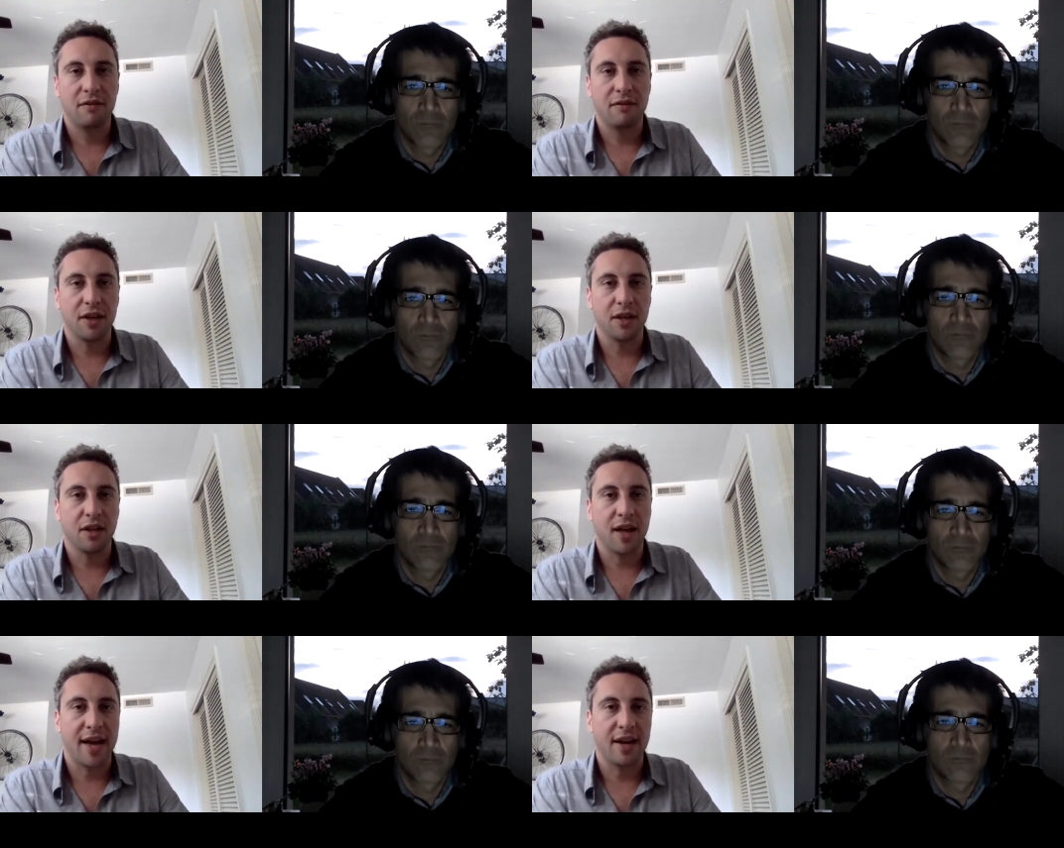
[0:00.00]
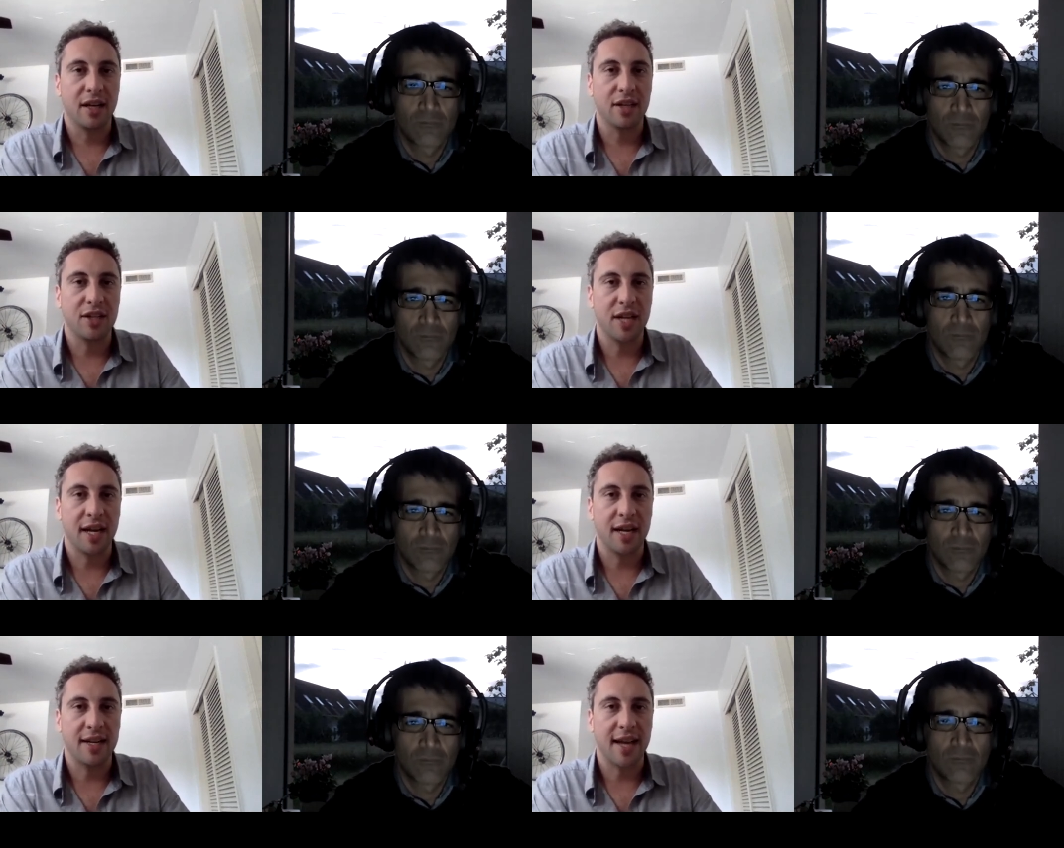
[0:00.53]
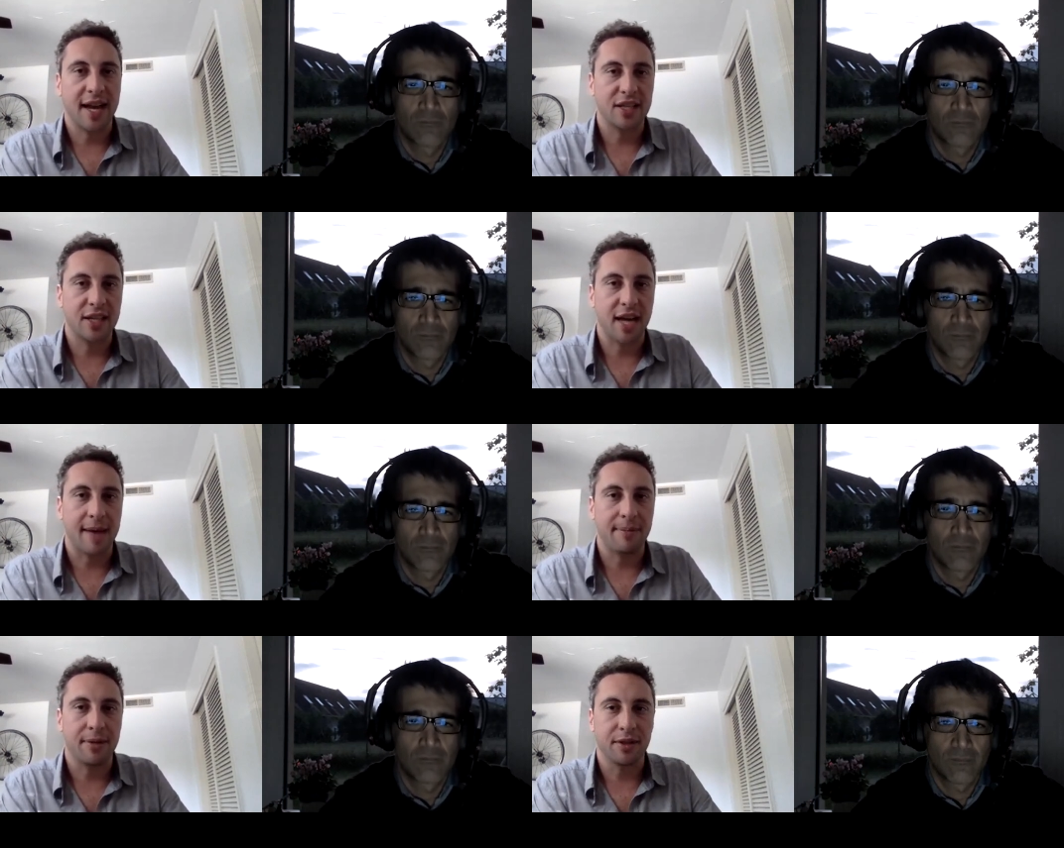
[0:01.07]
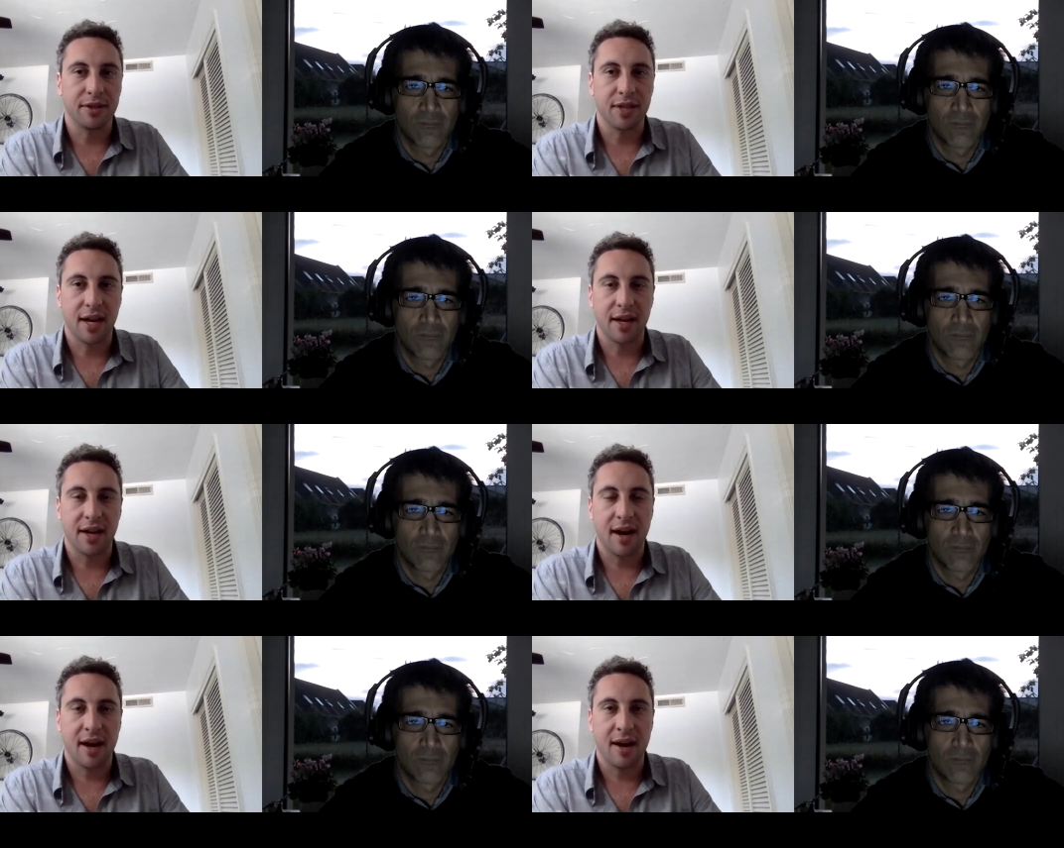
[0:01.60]
Speaker 1: phil at
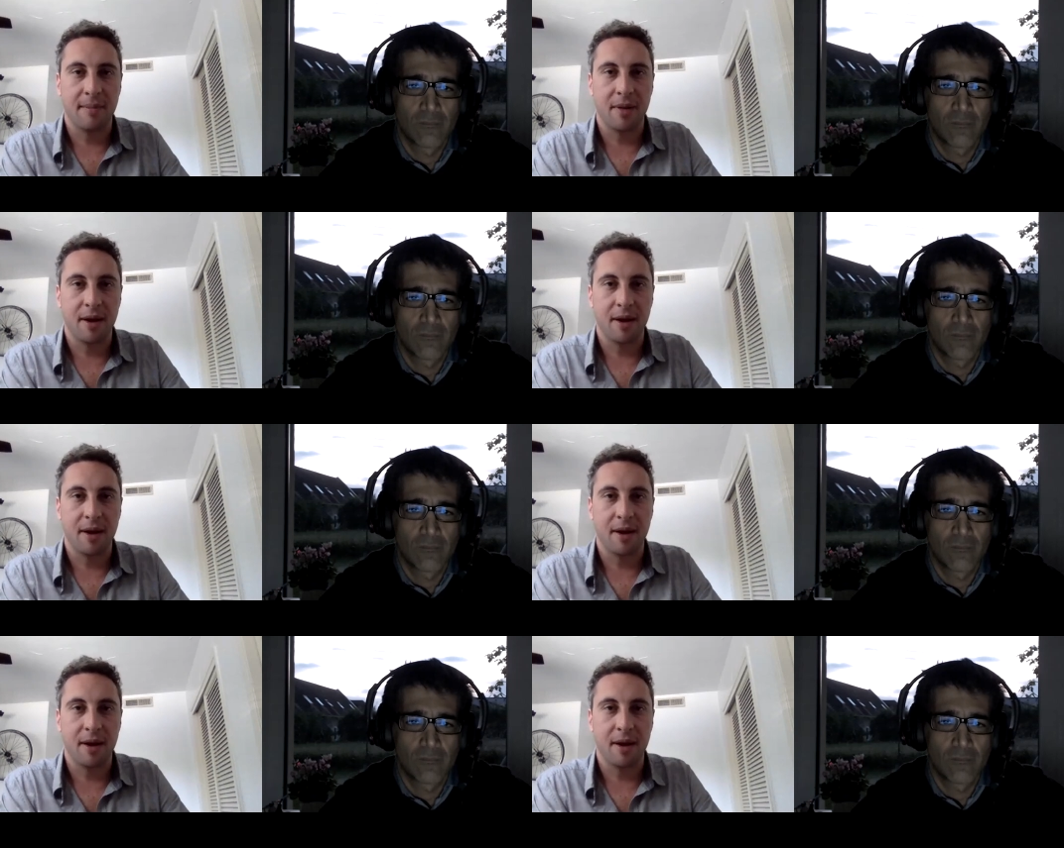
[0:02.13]
unchained-capital.com.